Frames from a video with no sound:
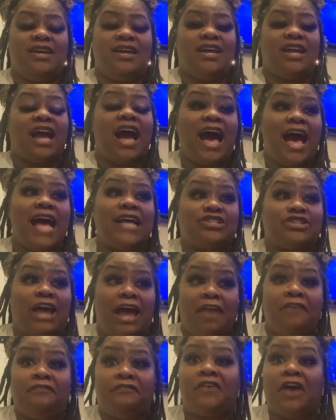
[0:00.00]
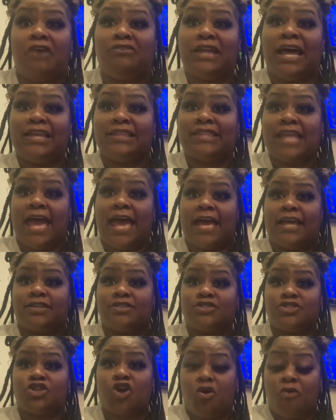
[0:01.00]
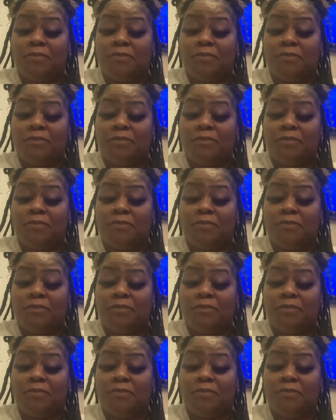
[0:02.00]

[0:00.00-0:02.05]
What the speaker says: Gosh, I felt like that so